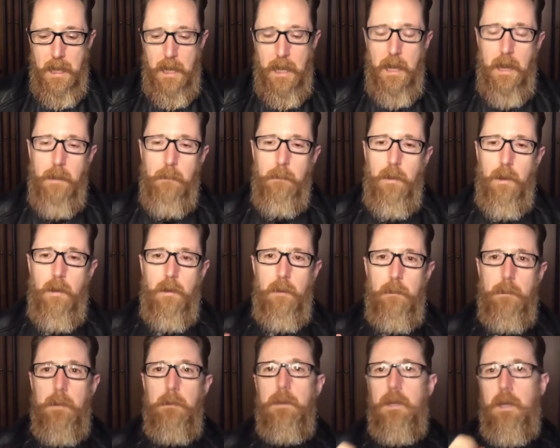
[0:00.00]
I
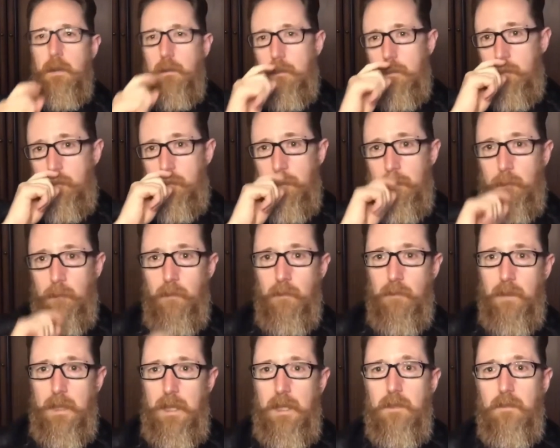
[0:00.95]
remember going to the cinemas
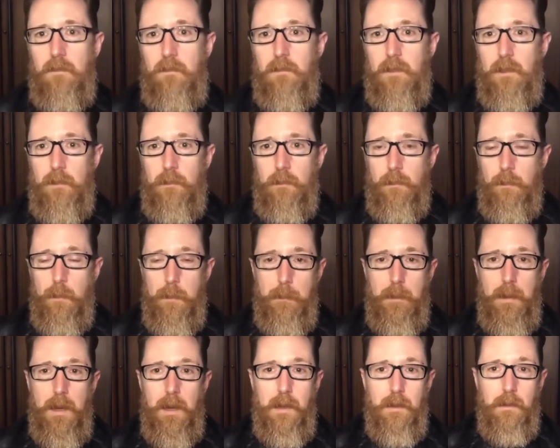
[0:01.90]
and seeing it with my
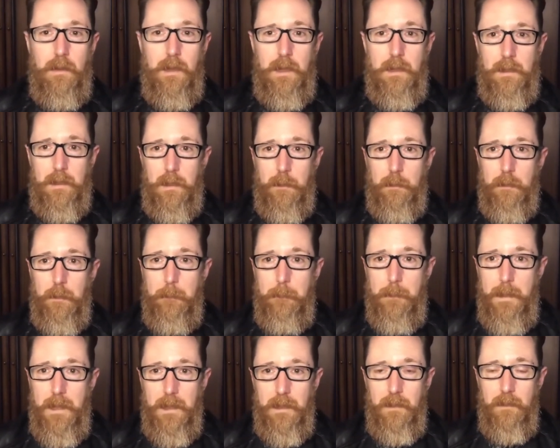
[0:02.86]
partner and a couple of
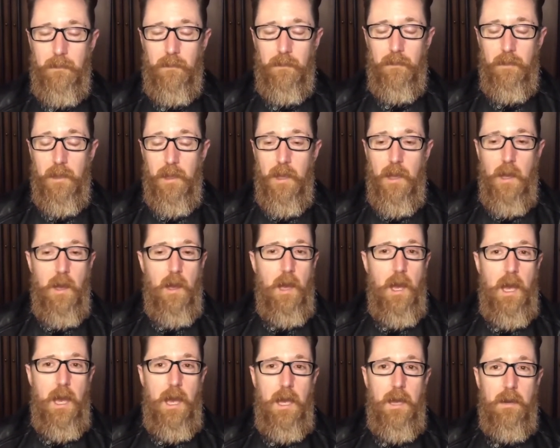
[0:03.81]
mates,
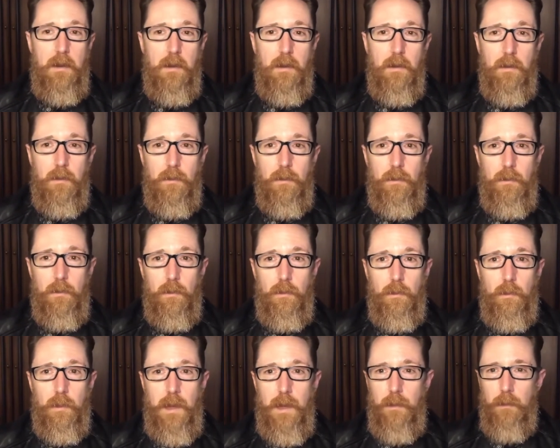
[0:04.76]
and oh
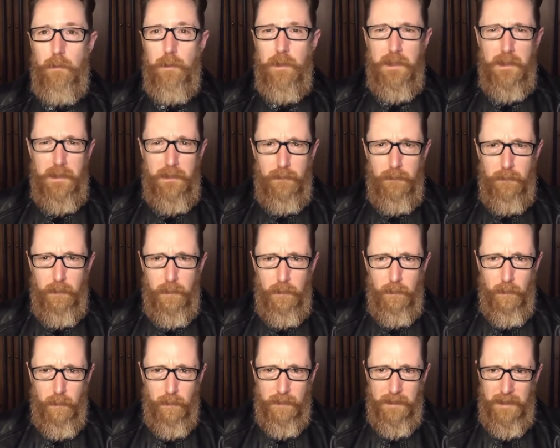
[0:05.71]
well, we
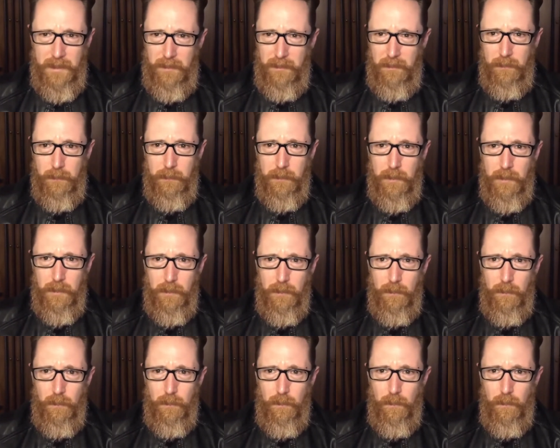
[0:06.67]
walked out of the cinema going,
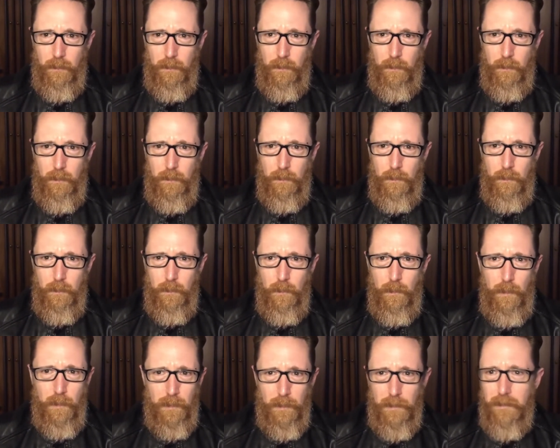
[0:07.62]

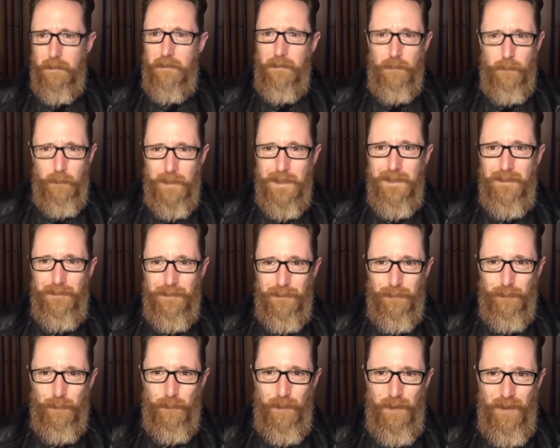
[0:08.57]
what did we
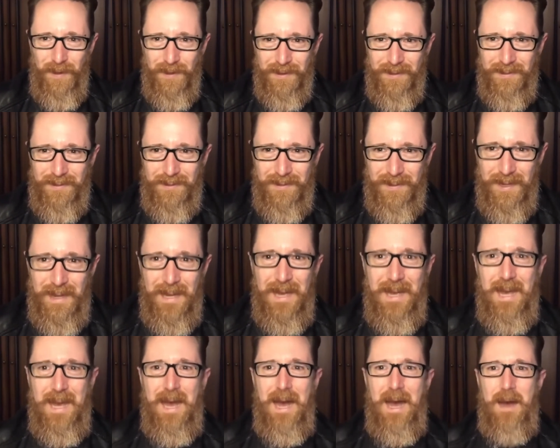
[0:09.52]
just watch?
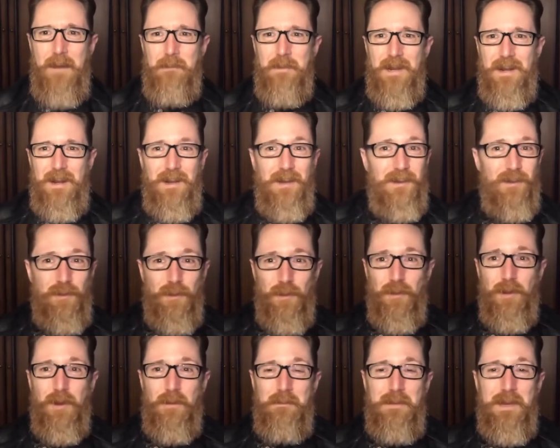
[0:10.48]
And I do
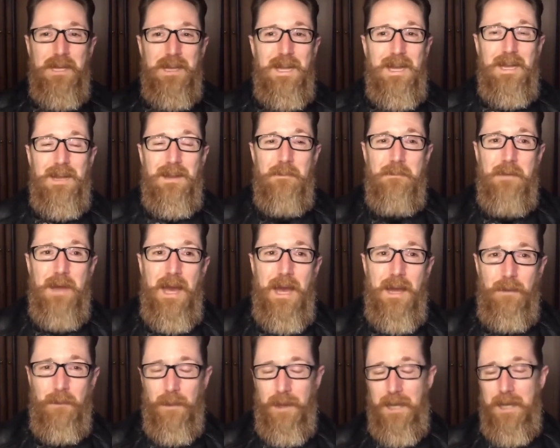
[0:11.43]
not mean that in a bad
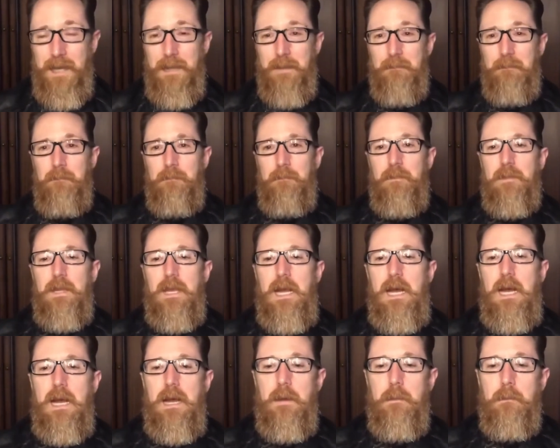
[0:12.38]
way.
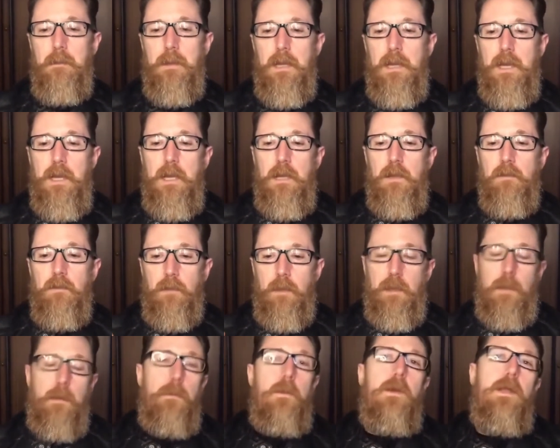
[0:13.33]
So I'm
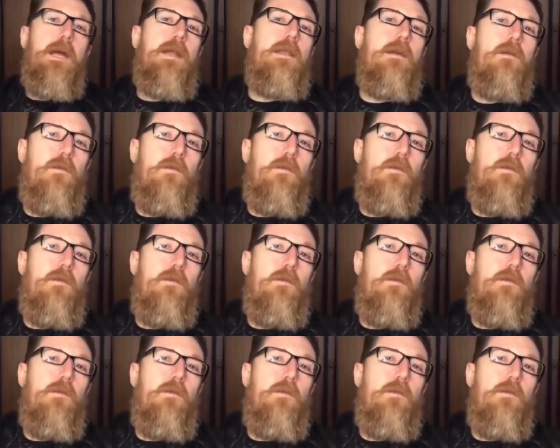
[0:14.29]
going to put it out there